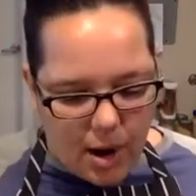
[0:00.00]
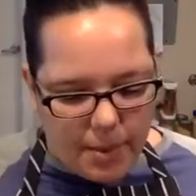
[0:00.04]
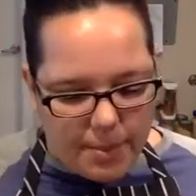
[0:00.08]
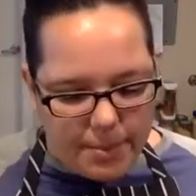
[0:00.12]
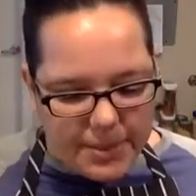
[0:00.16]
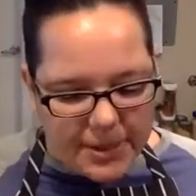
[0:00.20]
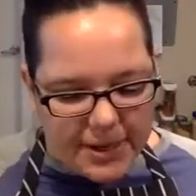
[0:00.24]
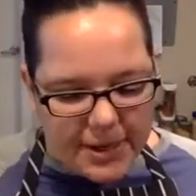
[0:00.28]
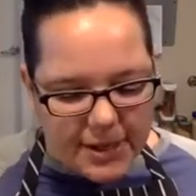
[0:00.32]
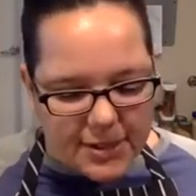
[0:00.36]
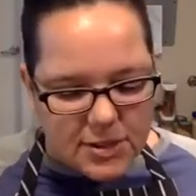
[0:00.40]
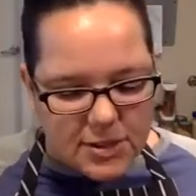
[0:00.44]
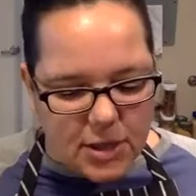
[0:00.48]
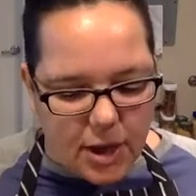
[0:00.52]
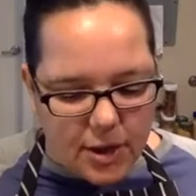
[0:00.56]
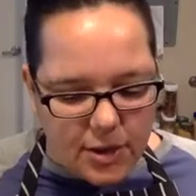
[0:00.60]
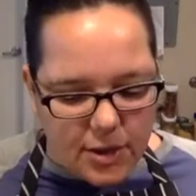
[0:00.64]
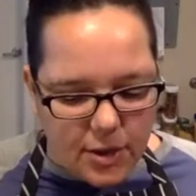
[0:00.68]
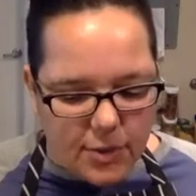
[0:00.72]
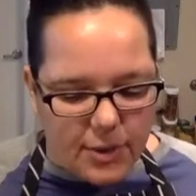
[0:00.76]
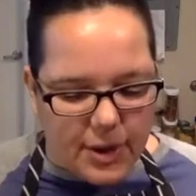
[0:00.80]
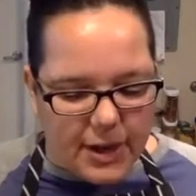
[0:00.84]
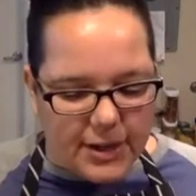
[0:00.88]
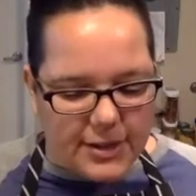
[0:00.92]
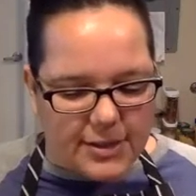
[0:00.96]
Because
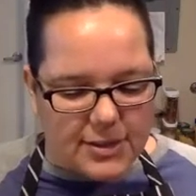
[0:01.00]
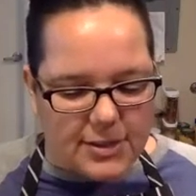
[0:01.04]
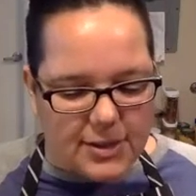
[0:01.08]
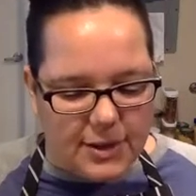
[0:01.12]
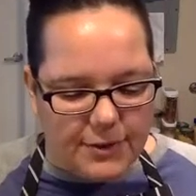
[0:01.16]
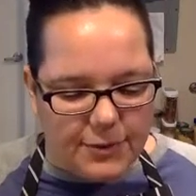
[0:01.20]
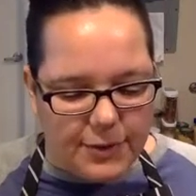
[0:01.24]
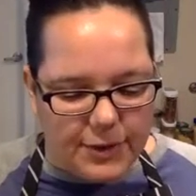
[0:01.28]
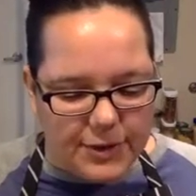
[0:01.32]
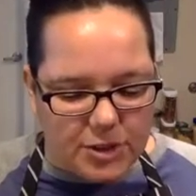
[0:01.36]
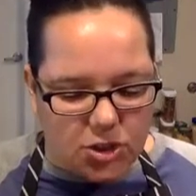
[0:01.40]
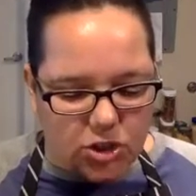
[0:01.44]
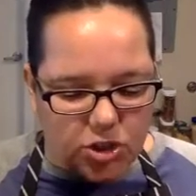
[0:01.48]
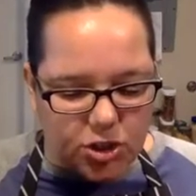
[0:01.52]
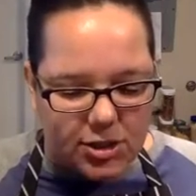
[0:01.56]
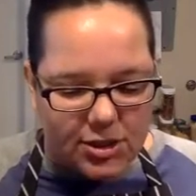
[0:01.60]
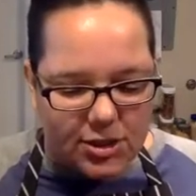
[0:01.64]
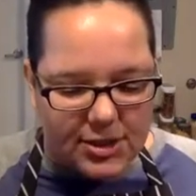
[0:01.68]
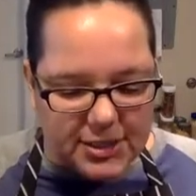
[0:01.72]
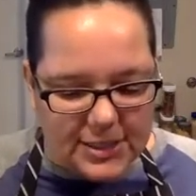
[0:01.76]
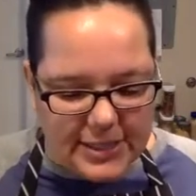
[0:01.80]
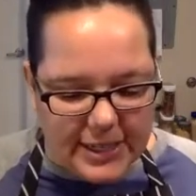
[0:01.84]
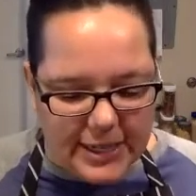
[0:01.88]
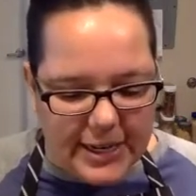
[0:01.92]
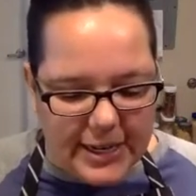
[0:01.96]
otherwise, if it's
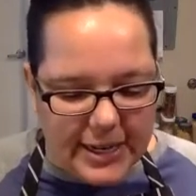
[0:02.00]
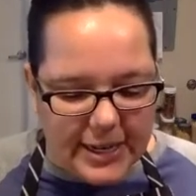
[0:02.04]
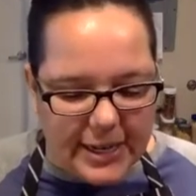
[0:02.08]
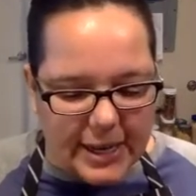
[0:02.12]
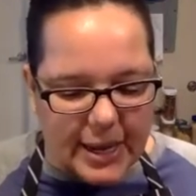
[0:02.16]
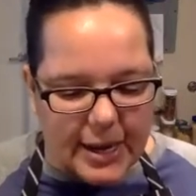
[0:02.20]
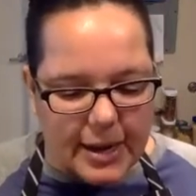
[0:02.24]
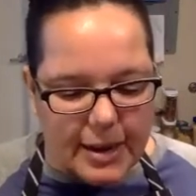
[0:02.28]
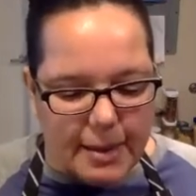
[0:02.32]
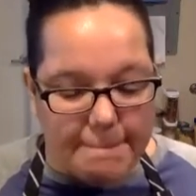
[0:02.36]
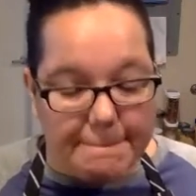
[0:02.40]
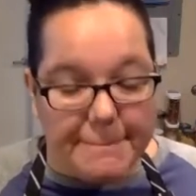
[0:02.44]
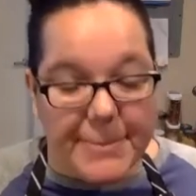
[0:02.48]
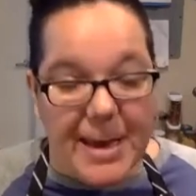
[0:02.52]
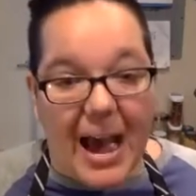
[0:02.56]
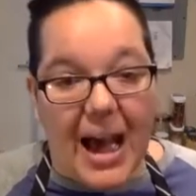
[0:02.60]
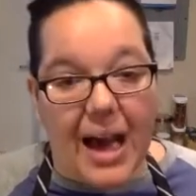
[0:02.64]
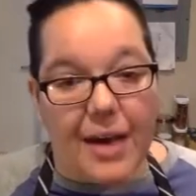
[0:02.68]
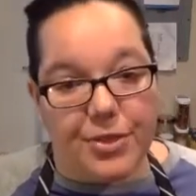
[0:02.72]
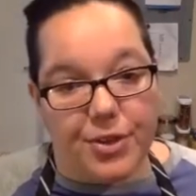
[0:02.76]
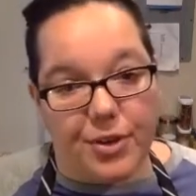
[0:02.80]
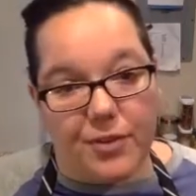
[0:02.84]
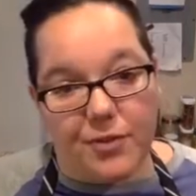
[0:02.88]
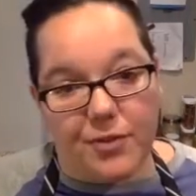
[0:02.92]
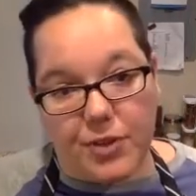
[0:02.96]
just sitting in a
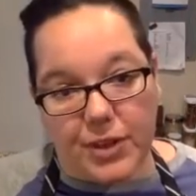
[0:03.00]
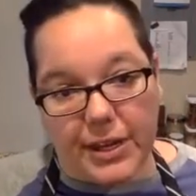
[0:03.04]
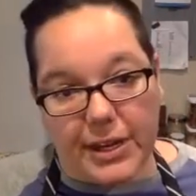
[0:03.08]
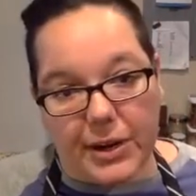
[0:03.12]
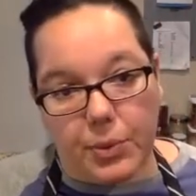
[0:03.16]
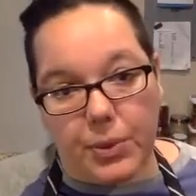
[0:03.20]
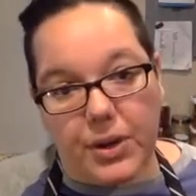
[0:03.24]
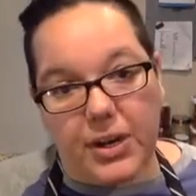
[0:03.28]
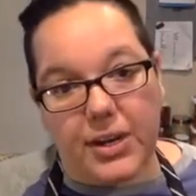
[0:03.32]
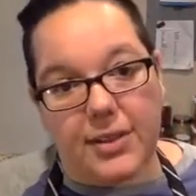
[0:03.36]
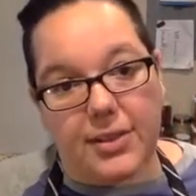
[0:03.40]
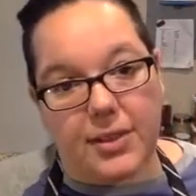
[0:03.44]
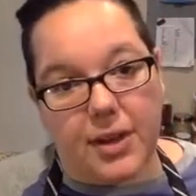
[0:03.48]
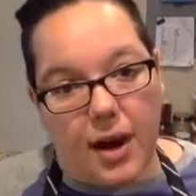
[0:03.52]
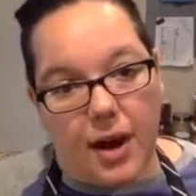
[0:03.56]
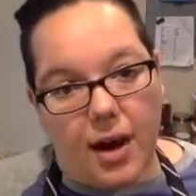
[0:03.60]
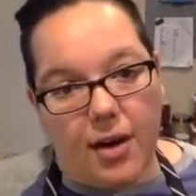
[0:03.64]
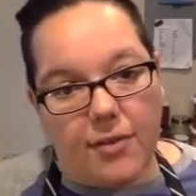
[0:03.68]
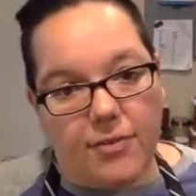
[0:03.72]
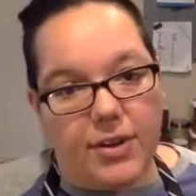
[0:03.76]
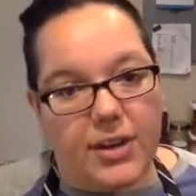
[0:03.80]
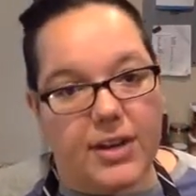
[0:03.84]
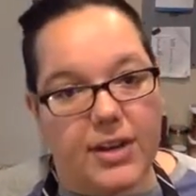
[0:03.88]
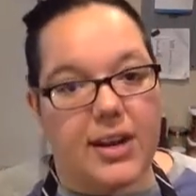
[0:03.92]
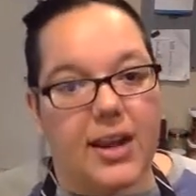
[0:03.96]
bath of liquid in the
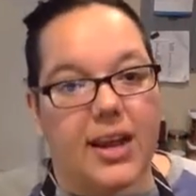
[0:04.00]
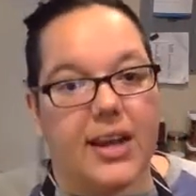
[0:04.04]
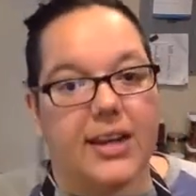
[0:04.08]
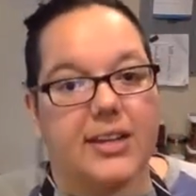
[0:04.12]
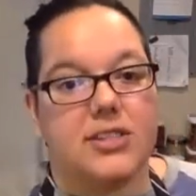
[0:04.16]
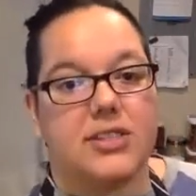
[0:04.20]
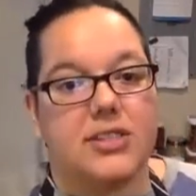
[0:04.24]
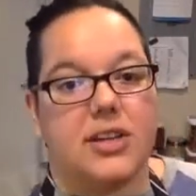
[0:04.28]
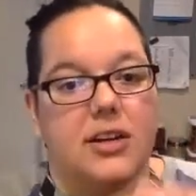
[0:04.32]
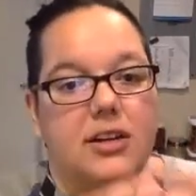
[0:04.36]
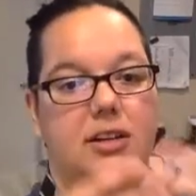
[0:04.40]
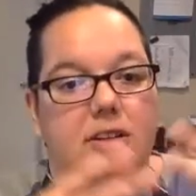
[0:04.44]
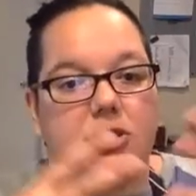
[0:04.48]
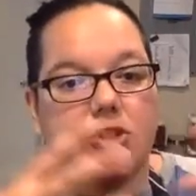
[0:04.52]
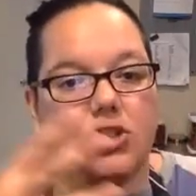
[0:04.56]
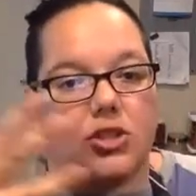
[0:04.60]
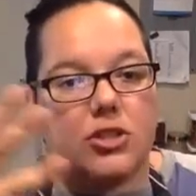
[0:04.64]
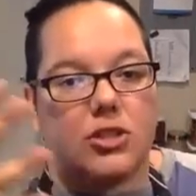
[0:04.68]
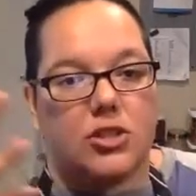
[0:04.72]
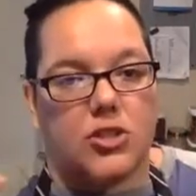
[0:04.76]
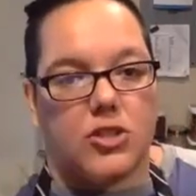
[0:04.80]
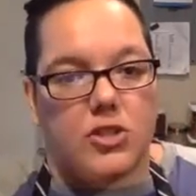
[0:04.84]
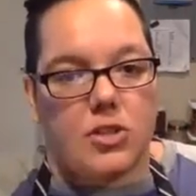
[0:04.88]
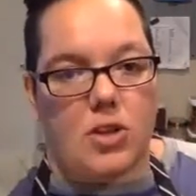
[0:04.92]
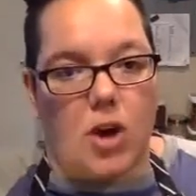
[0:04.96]
oven, it's gonna
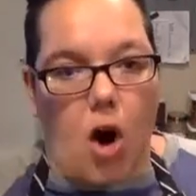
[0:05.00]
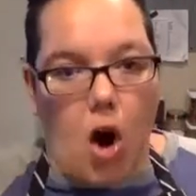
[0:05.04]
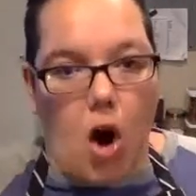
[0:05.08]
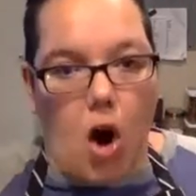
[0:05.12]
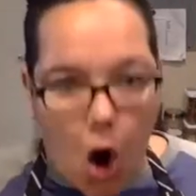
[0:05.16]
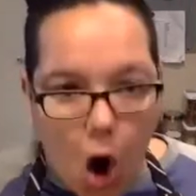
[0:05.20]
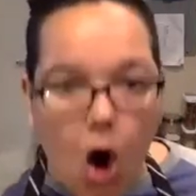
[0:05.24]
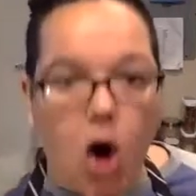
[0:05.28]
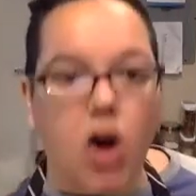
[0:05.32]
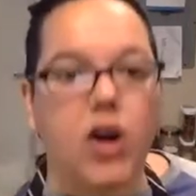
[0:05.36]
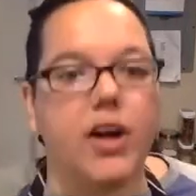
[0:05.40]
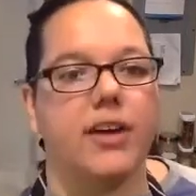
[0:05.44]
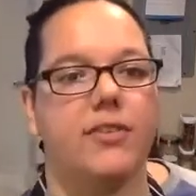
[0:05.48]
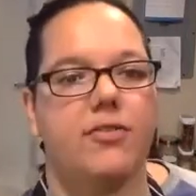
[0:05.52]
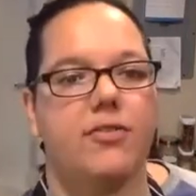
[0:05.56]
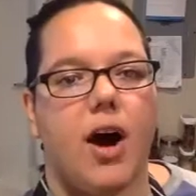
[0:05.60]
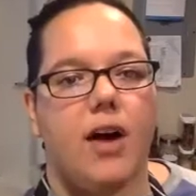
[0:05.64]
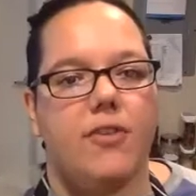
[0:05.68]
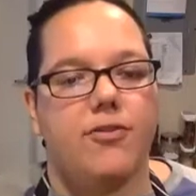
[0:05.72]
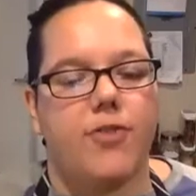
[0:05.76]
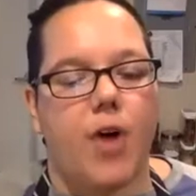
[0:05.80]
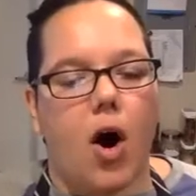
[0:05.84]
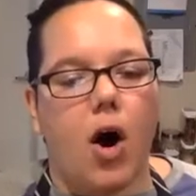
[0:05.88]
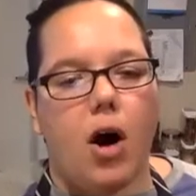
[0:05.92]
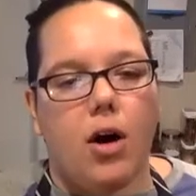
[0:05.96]
just all give
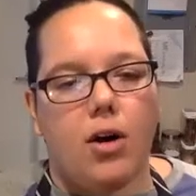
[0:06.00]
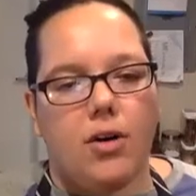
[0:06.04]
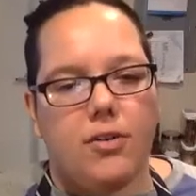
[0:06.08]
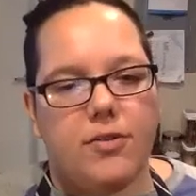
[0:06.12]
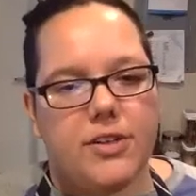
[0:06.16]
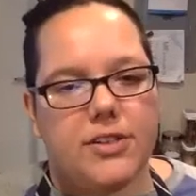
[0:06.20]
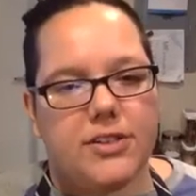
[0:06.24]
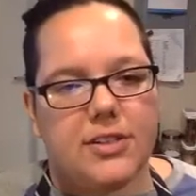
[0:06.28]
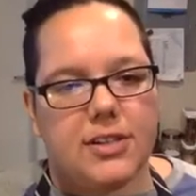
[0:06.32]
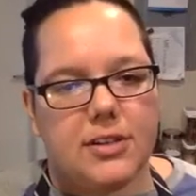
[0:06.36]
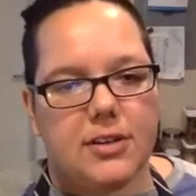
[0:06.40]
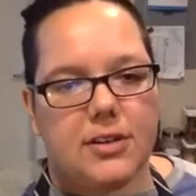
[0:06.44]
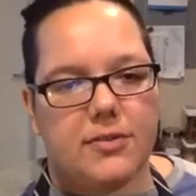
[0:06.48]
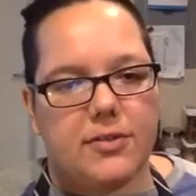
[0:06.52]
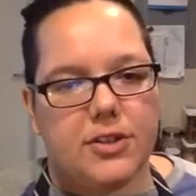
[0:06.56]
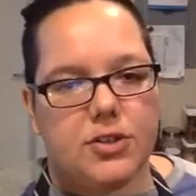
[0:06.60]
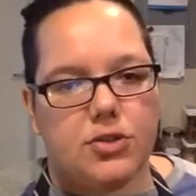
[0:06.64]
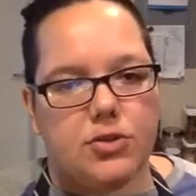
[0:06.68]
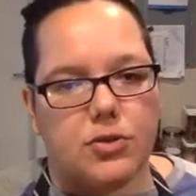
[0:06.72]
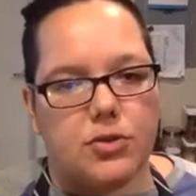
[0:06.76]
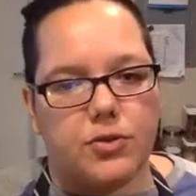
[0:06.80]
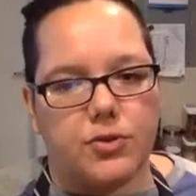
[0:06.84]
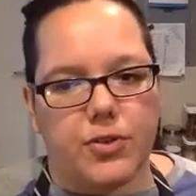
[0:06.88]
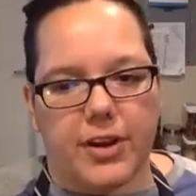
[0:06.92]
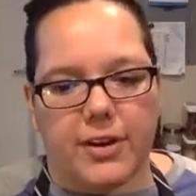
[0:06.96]
off all of its
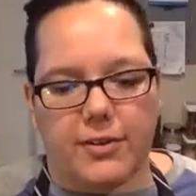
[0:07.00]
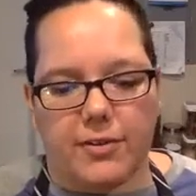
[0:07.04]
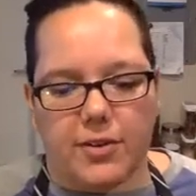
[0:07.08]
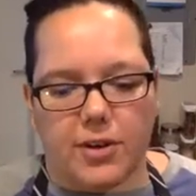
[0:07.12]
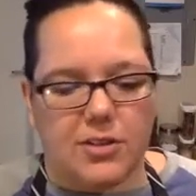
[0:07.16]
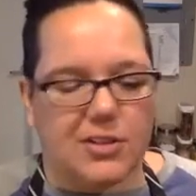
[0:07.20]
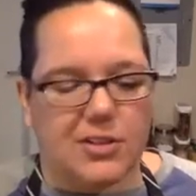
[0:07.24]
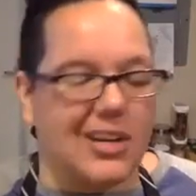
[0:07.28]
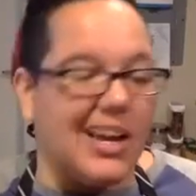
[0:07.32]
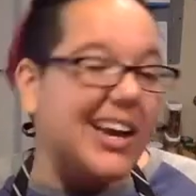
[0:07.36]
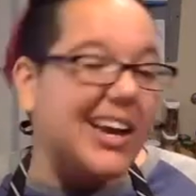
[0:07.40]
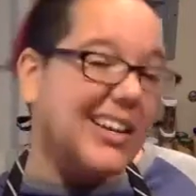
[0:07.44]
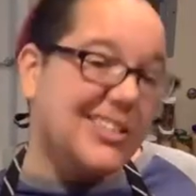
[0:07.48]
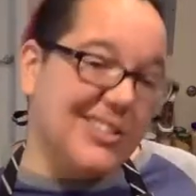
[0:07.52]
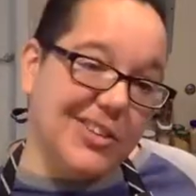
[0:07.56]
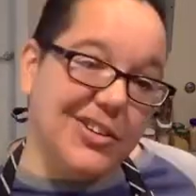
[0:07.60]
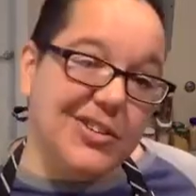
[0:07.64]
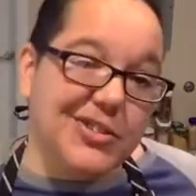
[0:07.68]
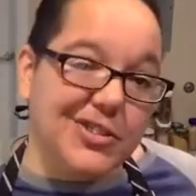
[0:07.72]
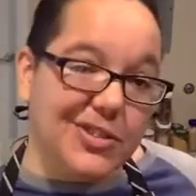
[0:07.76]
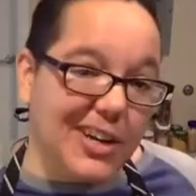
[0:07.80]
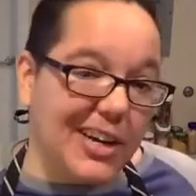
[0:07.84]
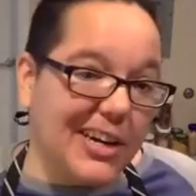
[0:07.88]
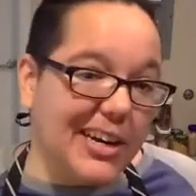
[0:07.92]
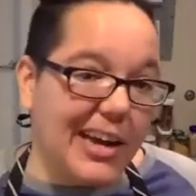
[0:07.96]
individual flavors. It's
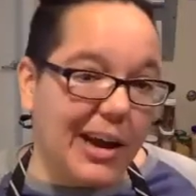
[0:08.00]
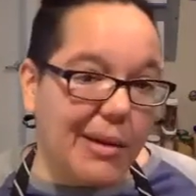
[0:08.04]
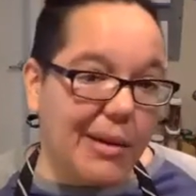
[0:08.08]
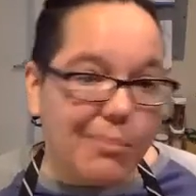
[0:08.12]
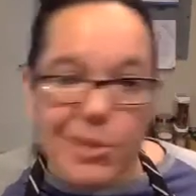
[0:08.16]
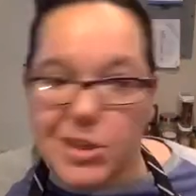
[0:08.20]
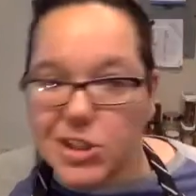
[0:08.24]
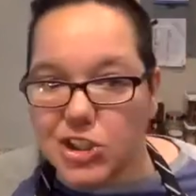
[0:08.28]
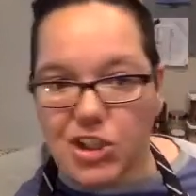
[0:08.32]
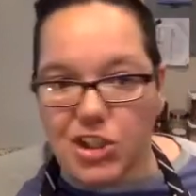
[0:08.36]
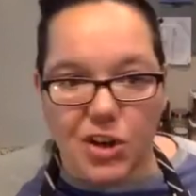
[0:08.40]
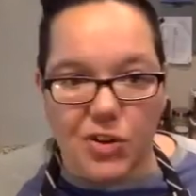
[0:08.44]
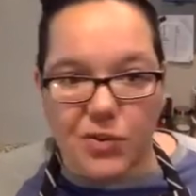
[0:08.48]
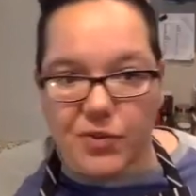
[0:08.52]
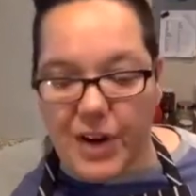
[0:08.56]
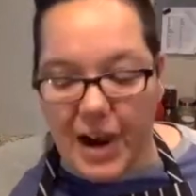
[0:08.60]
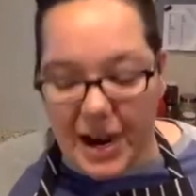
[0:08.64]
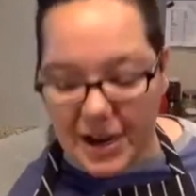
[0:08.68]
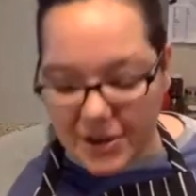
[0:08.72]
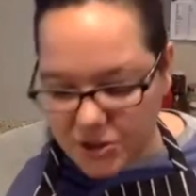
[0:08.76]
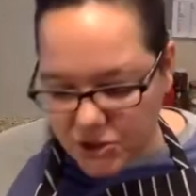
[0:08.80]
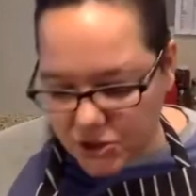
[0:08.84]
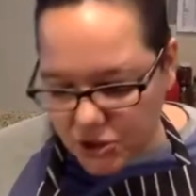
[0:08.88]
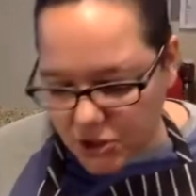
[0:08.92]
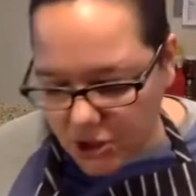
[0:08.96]
also gonna get mushier
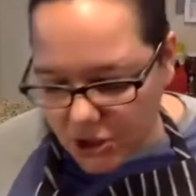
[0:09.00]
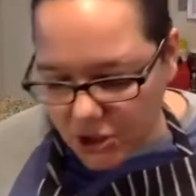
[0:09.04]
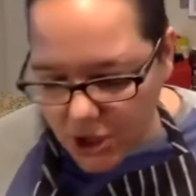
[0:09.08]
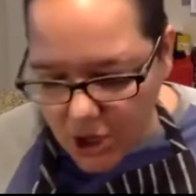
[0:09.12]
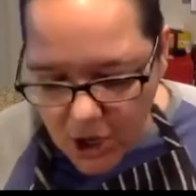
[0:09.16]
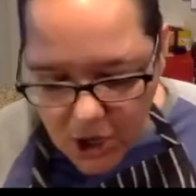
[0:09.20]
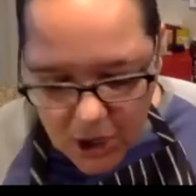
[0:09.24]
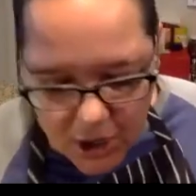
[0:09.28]
faster.